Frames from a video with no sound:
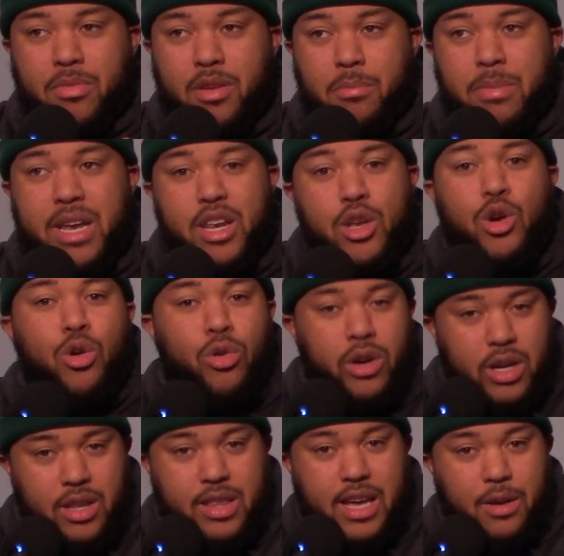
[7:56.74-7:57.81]

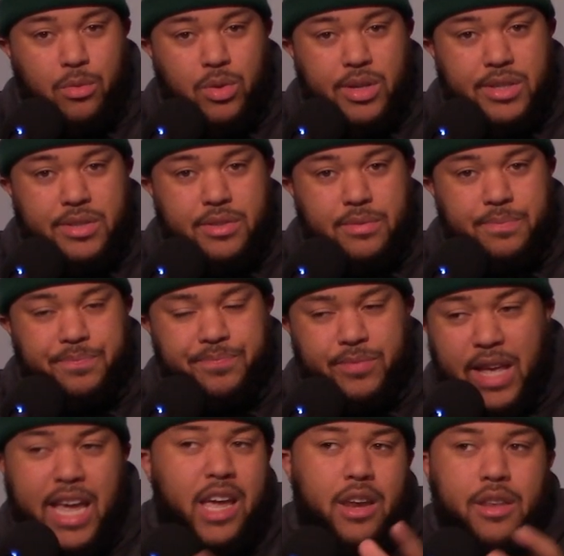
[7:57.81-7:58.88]
meteoric that was,
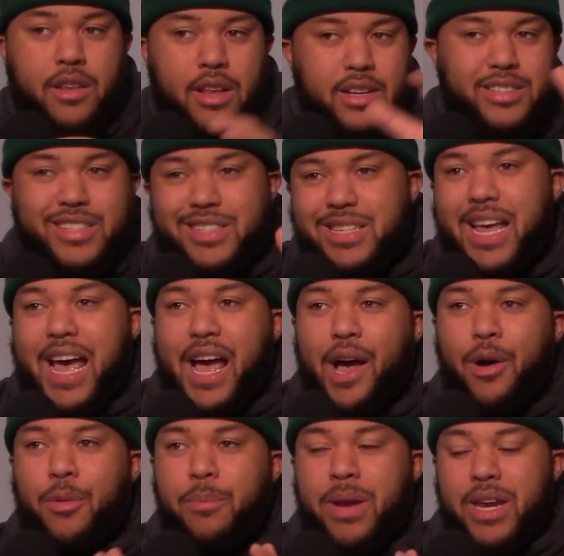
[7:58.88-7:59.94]
and just
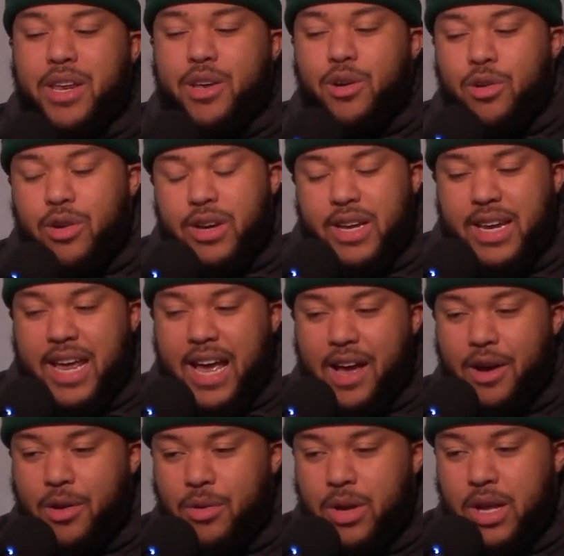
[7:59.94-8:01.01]
how meteoric and
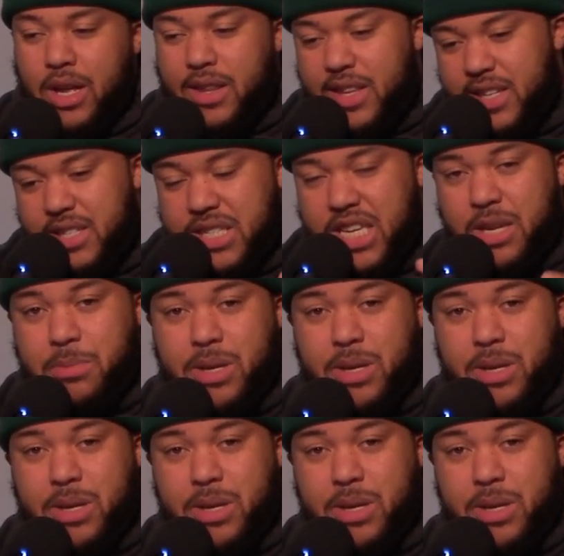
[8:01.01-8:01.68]
how this team